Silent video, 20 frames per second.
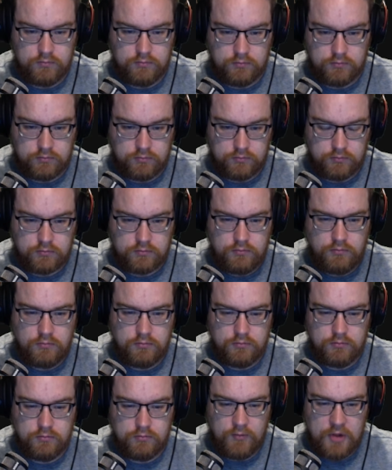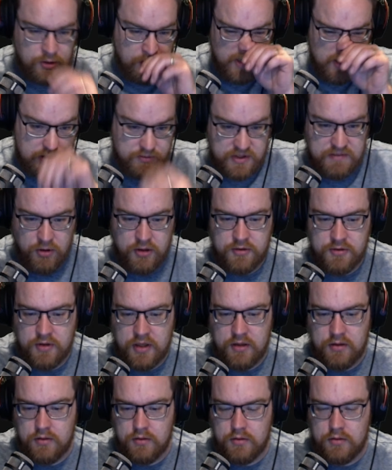and it also kind of reminds me of
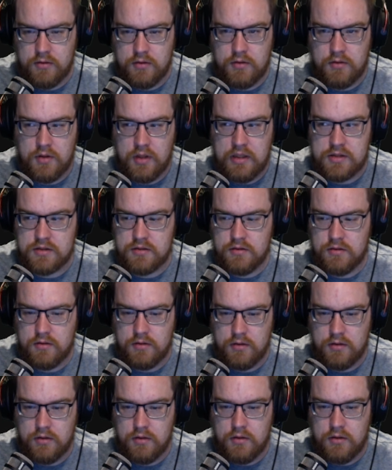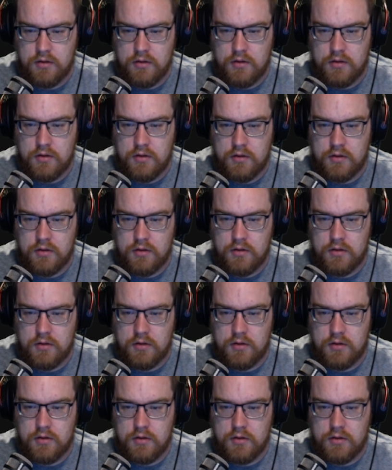that enemy in Legend of Zelda, the Lever.
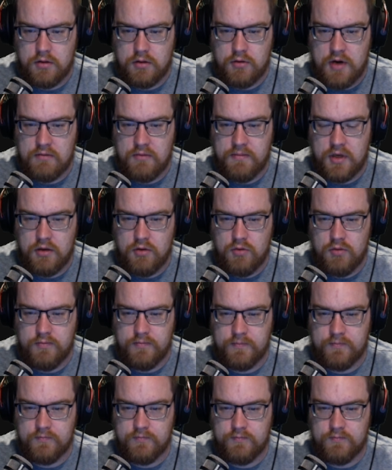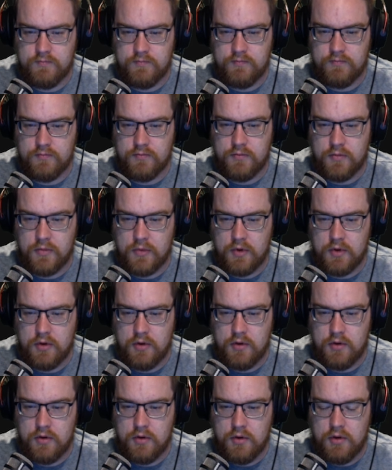Let me know if you see the resemblance.
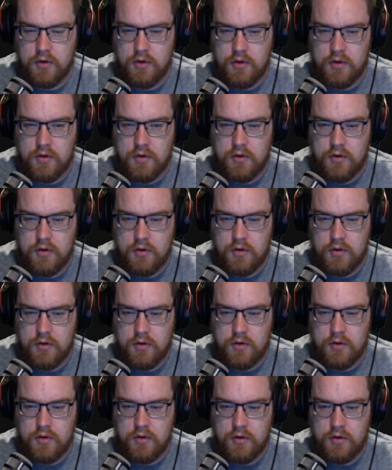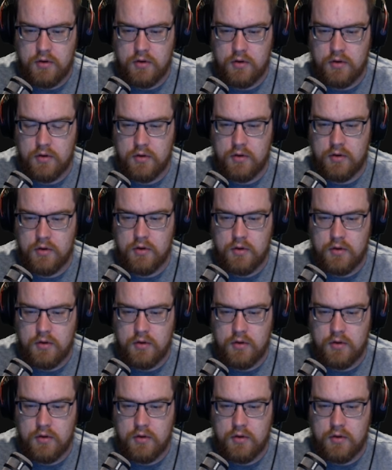Robodash, which is a